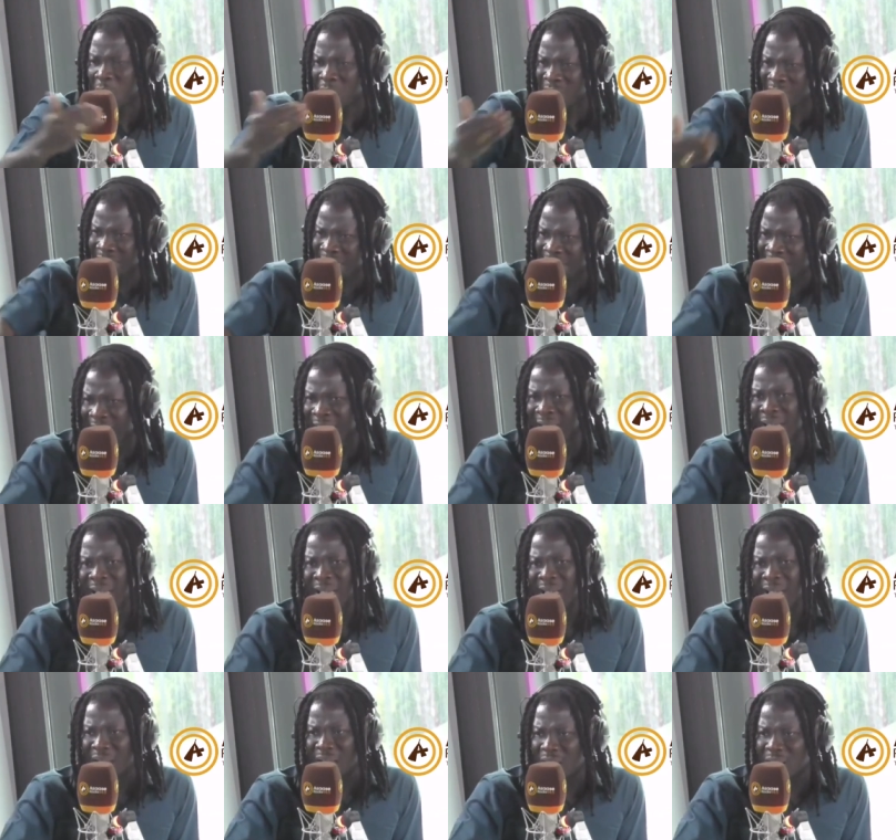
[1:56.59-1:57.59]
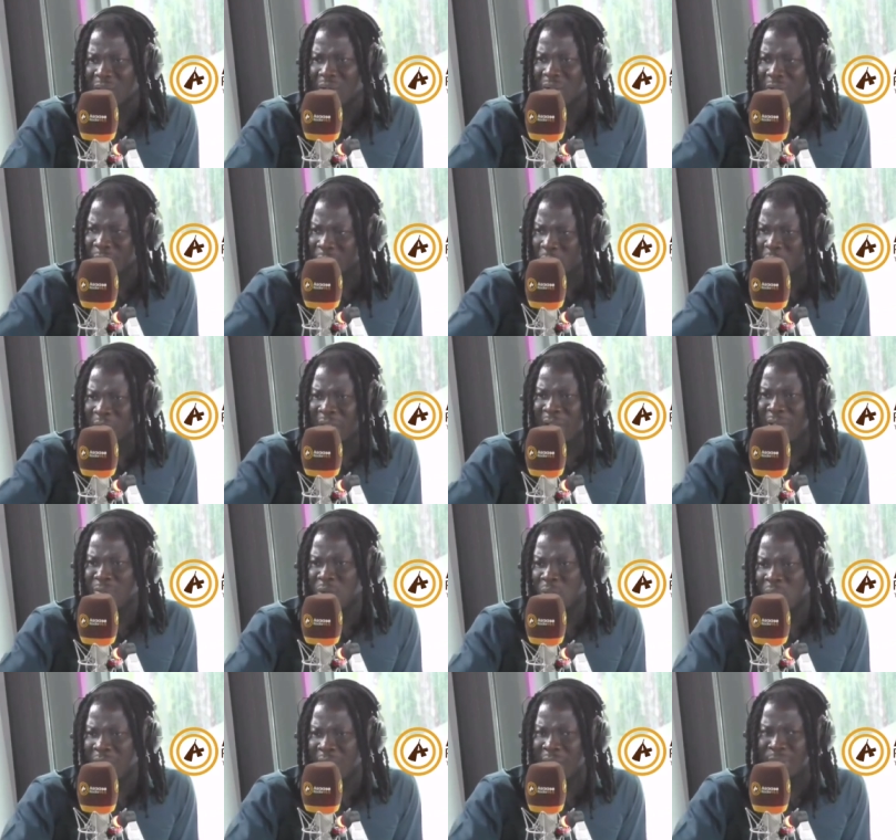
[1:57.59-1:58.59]
an was yeah. there. You know, if you
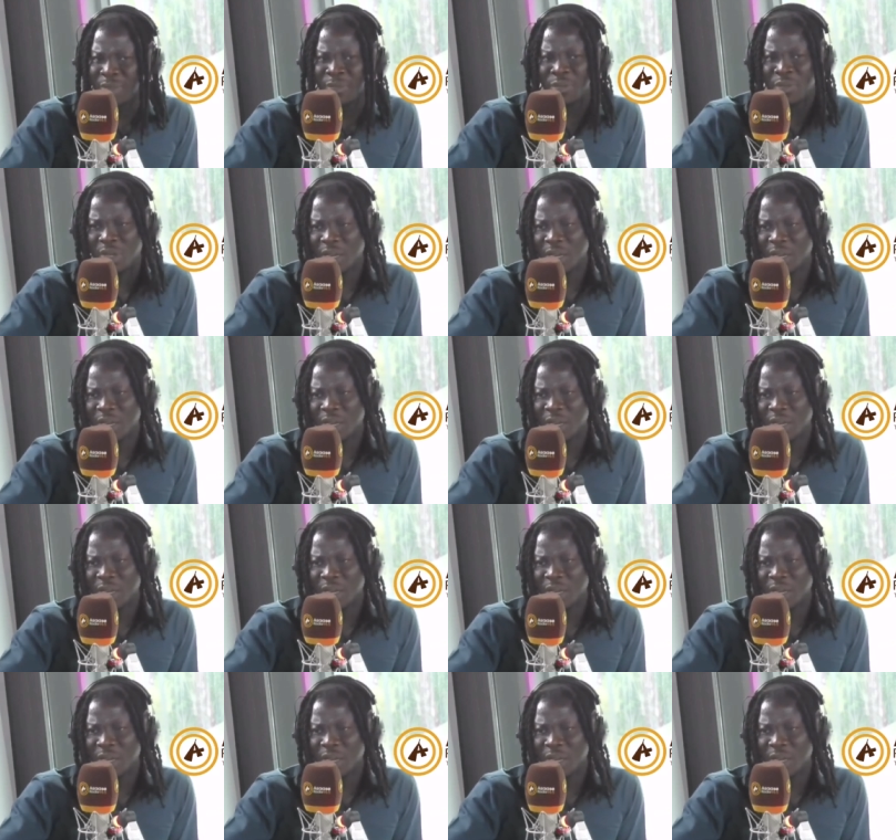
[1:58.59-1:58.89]
came, you came.